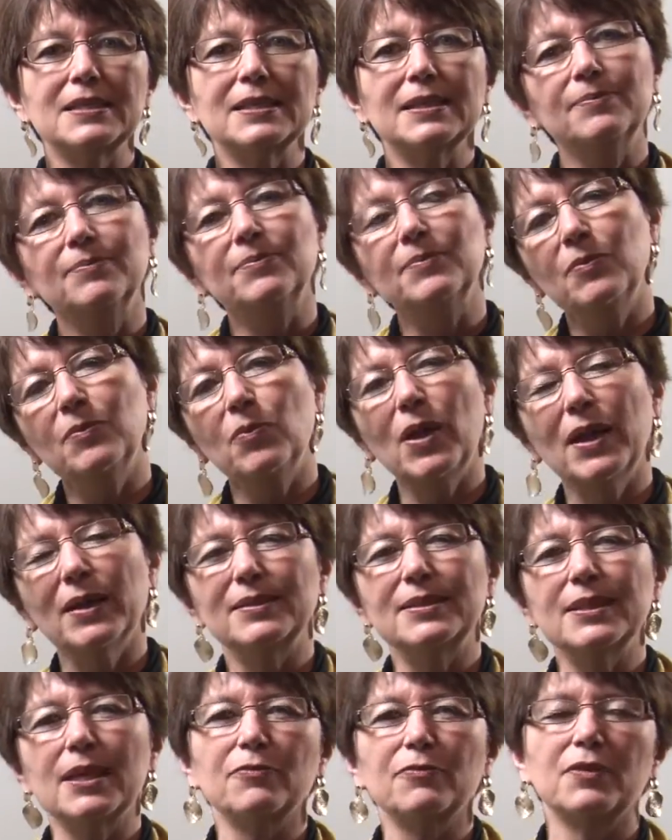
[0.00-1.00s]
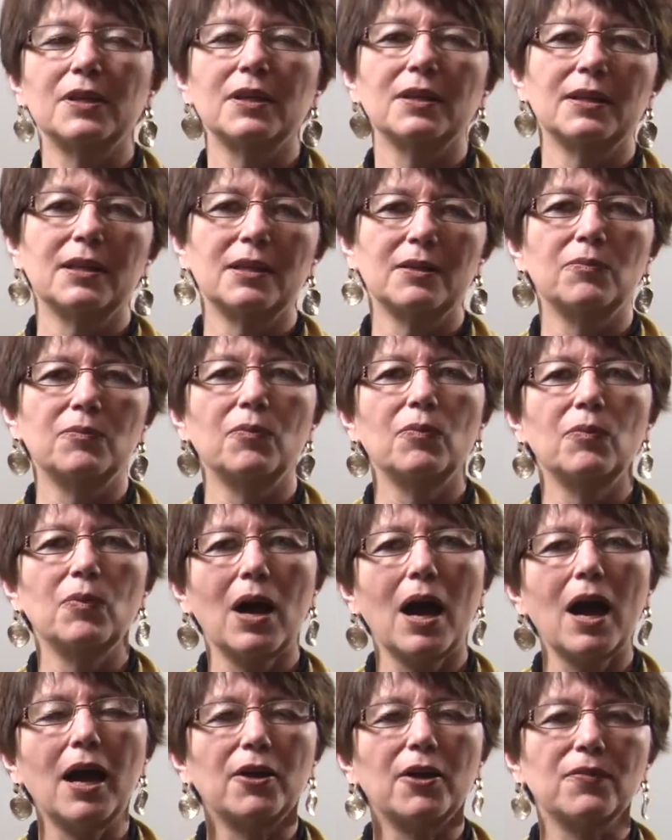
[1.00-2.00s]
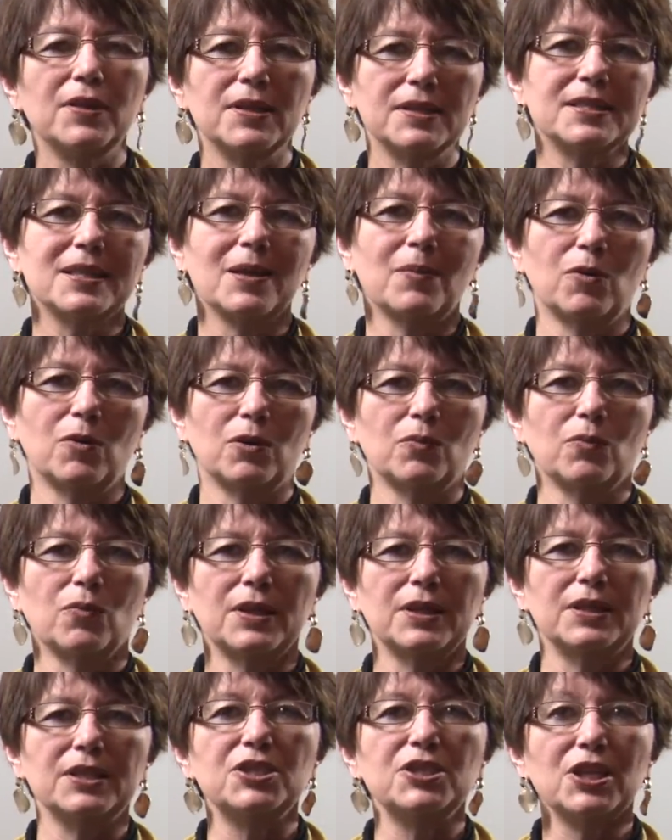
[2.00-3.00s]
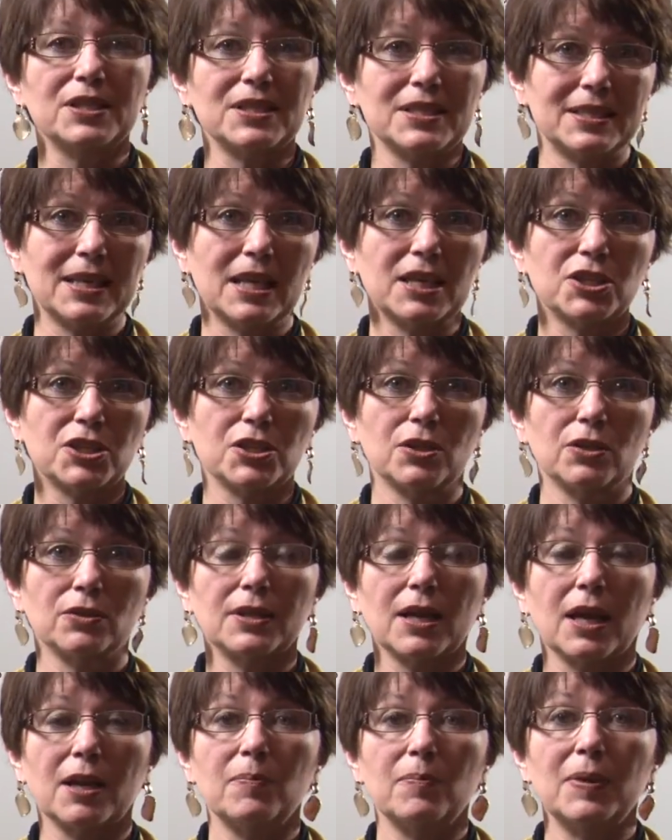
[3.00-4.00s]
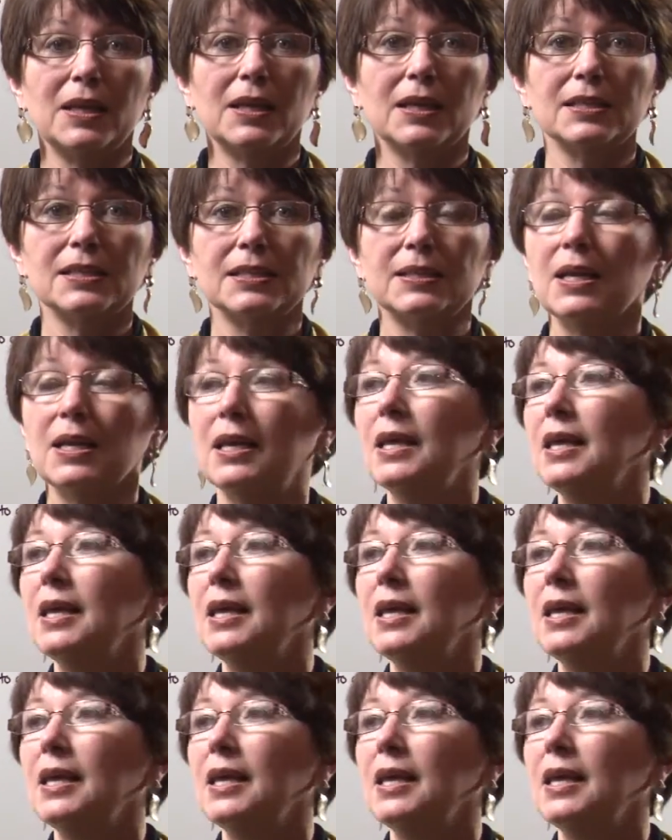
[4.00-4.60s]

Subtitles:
and definitely higher than someone with gestational diabetes.